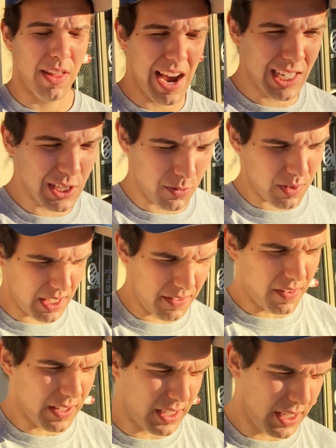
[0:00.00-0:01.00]
They're actually really
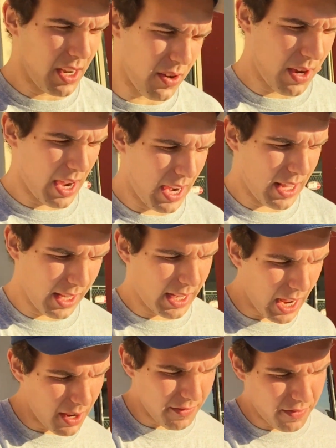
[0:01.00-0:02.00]
fun to do, and they're
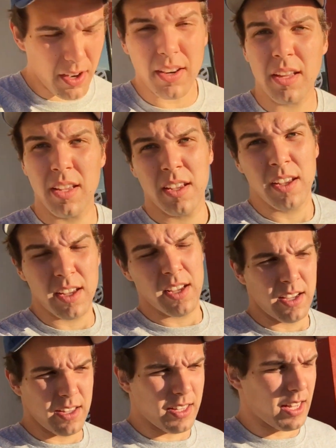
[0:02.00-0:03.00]
kind of fun.
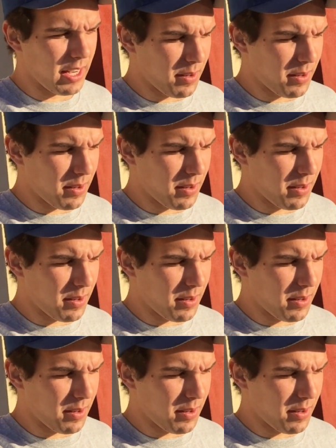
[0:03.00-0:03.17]
They're